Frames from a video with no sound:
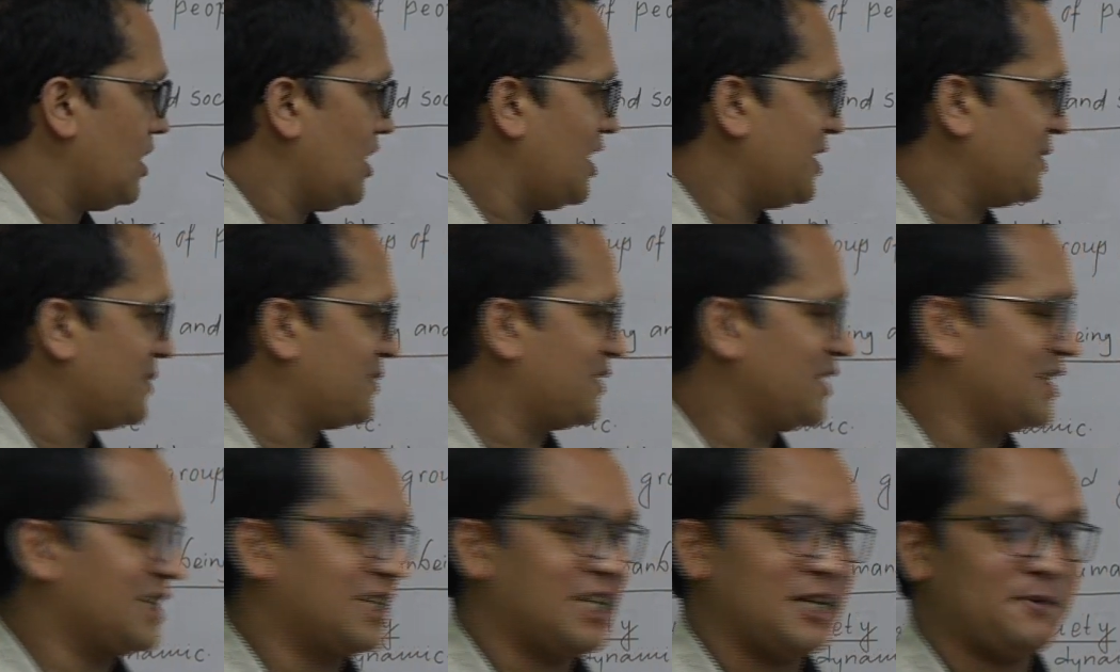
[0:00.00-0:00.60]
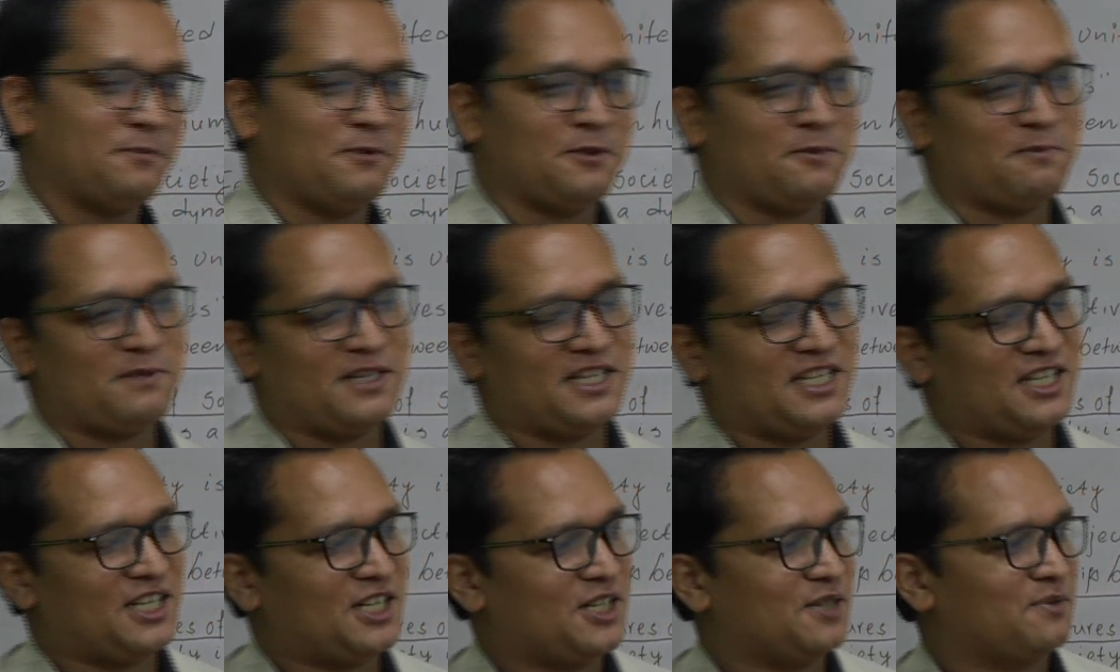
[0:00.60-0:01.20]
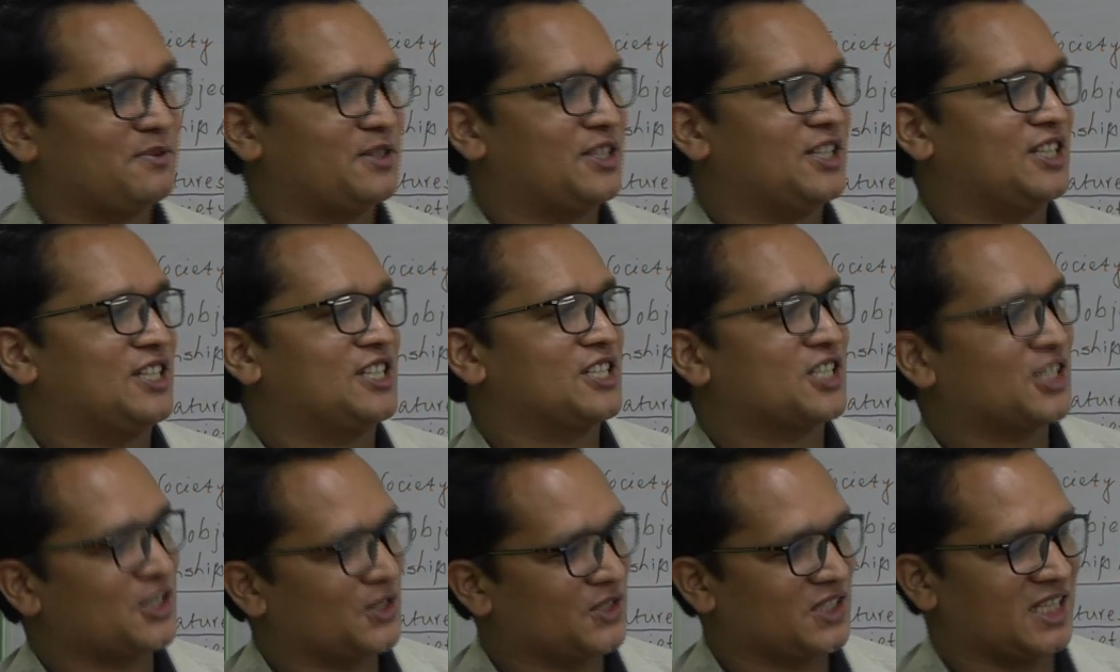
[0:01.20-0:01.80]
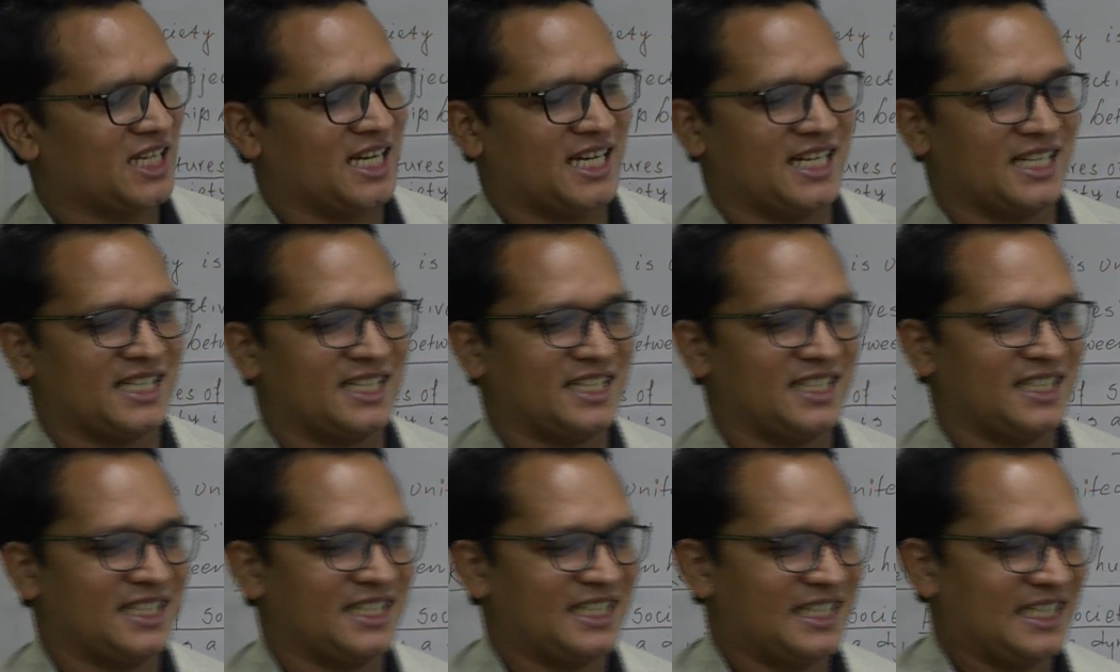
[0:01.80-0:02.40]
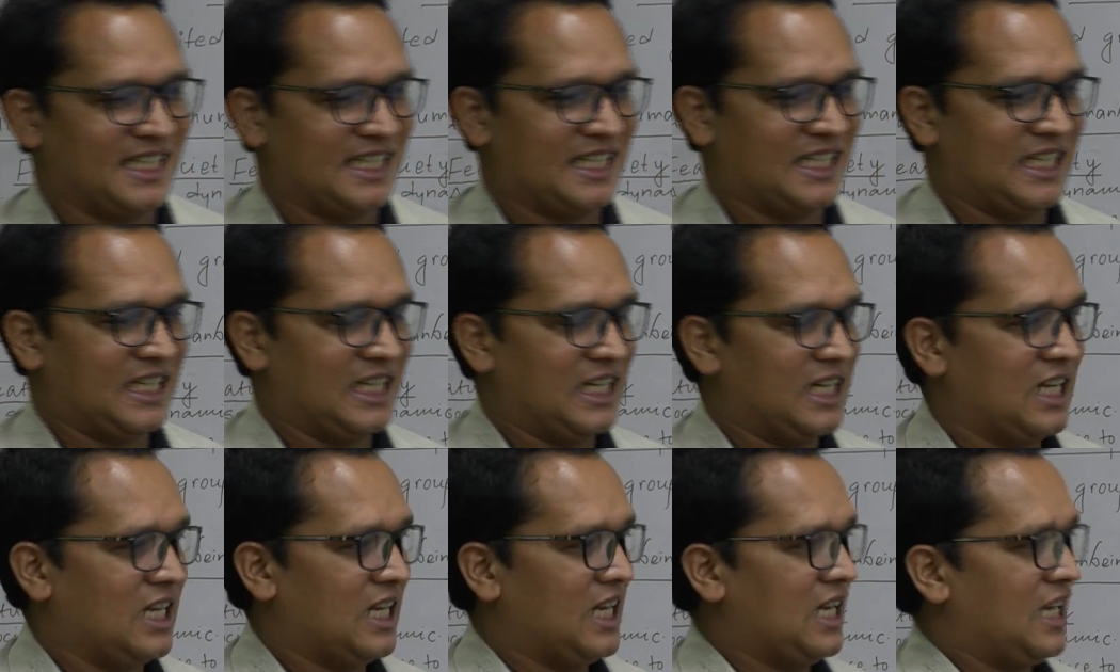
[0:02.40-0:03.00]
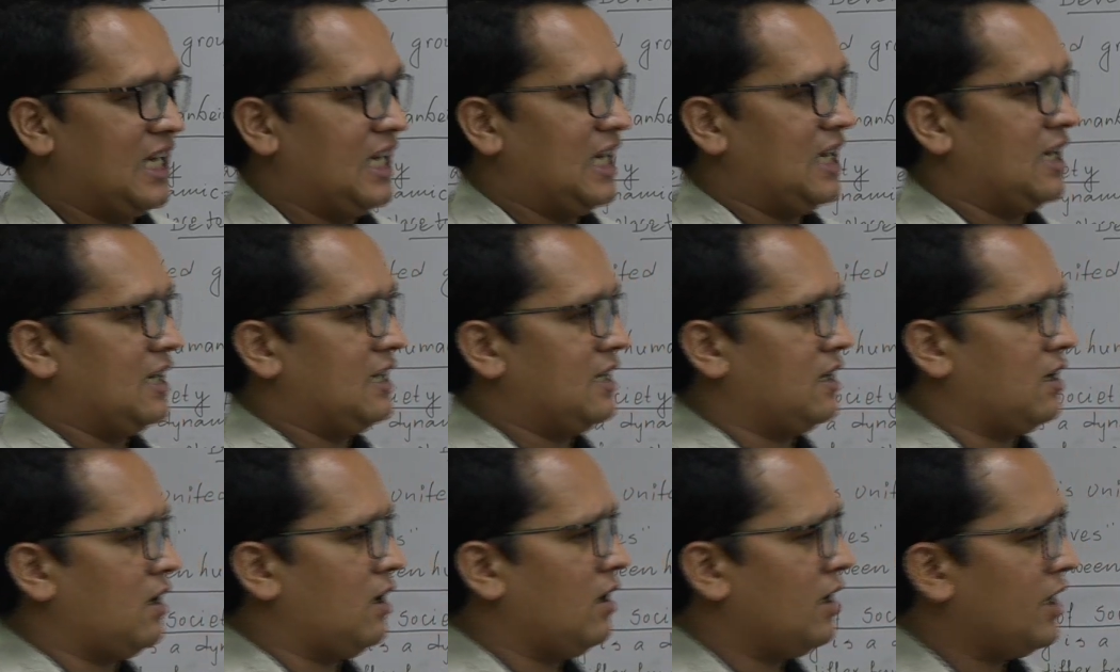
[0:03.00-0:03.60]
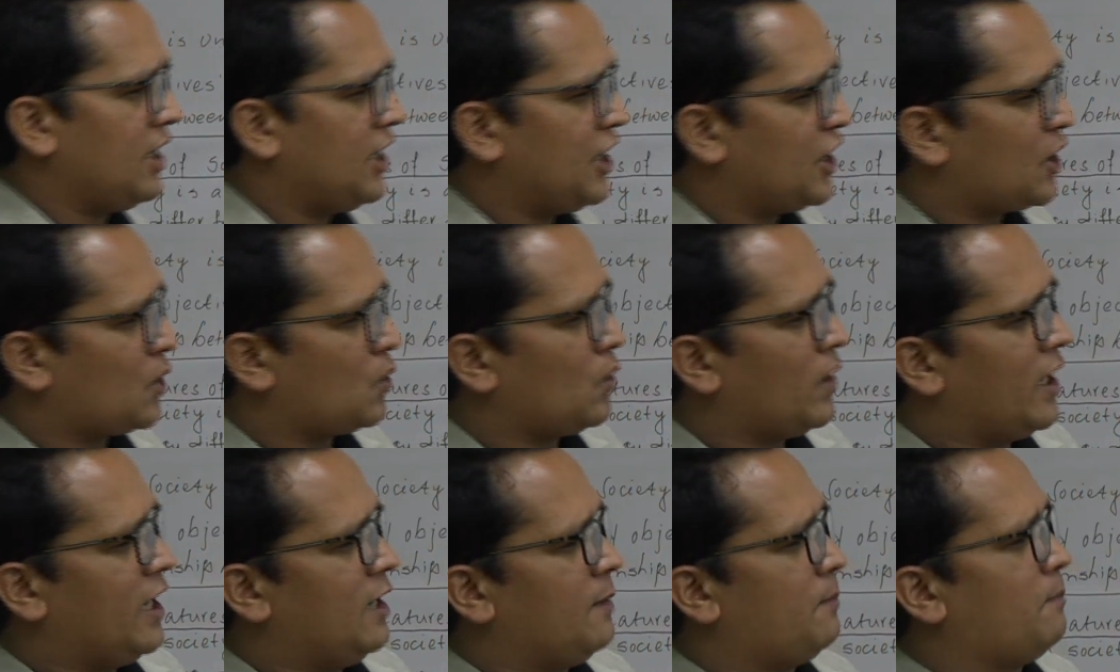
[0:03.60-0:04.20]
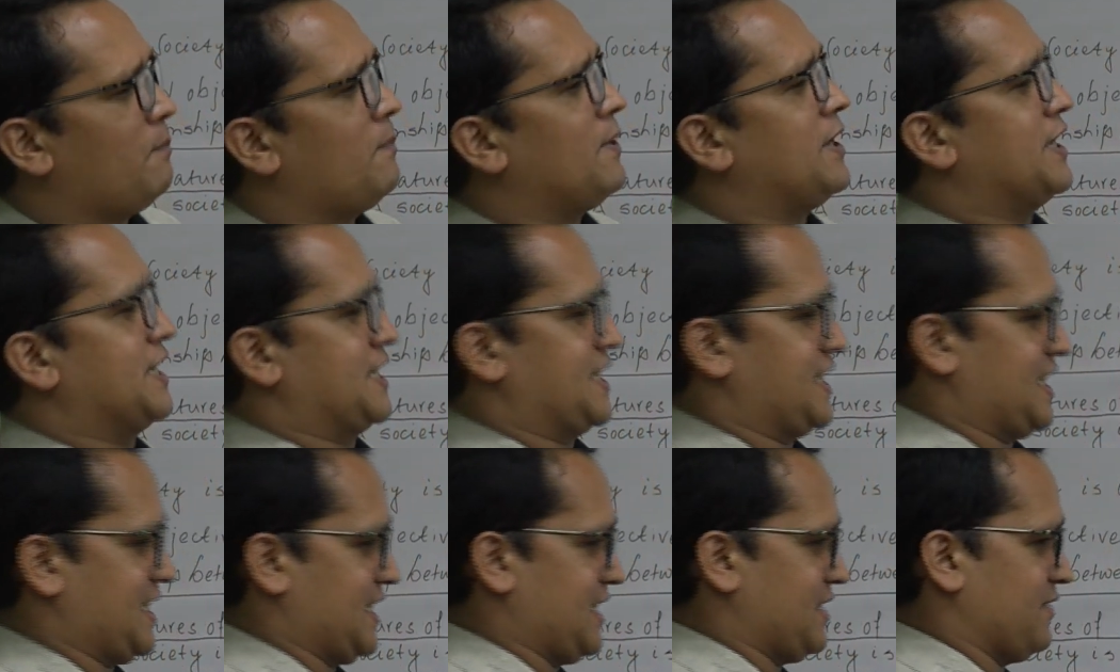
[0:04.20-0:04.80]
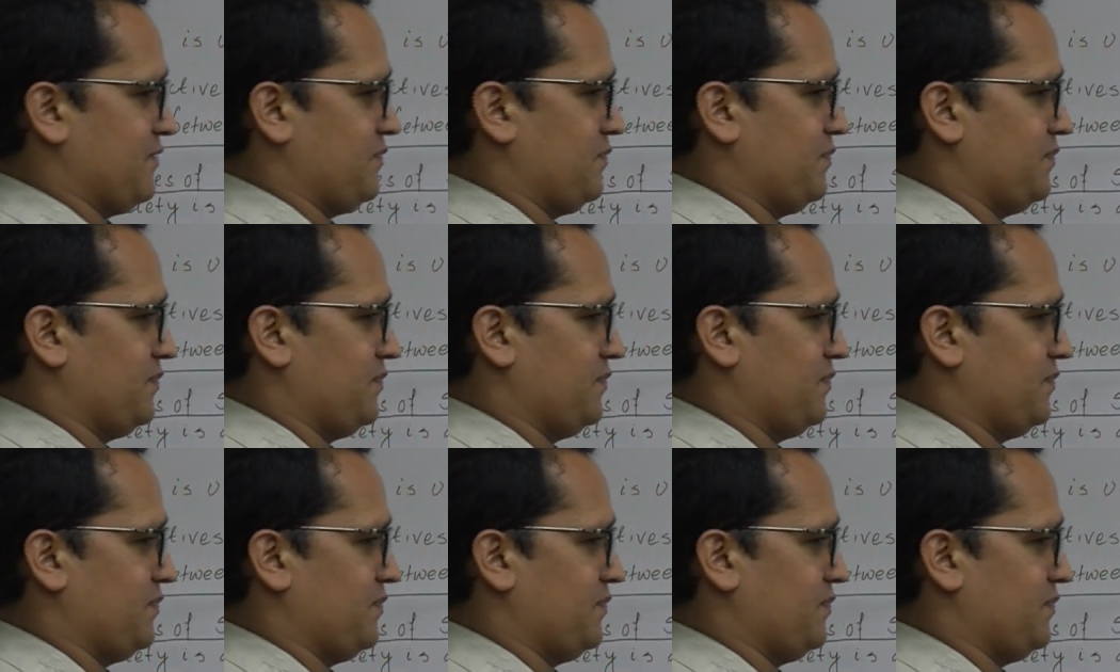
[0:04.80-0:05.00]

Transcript: of the development of the society. Unequal pace.